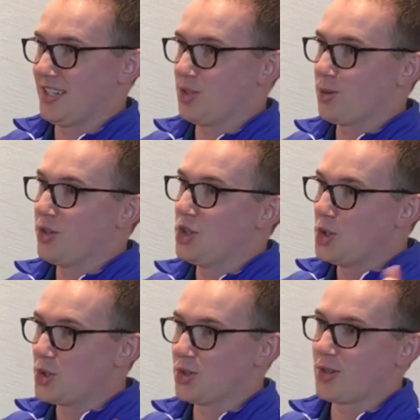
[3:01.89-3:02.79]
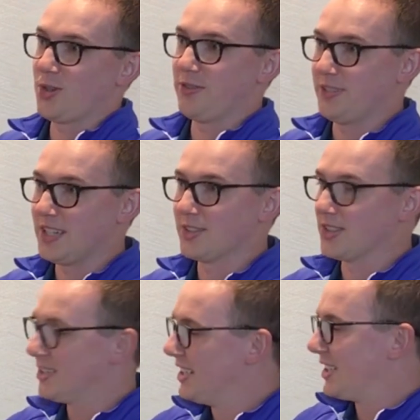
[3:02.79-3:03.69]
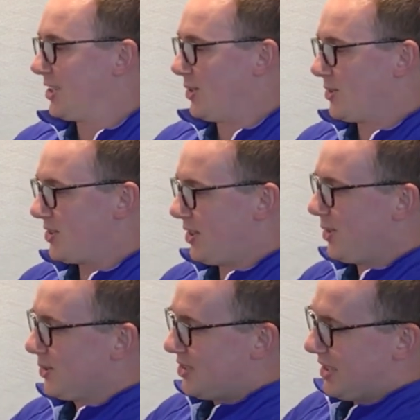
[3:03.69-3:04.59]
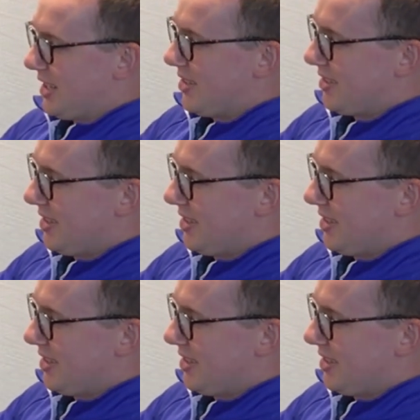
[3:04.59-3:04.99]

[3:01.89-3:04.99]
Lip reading: That's where all the nutrients and all the flavor goes. So check that out.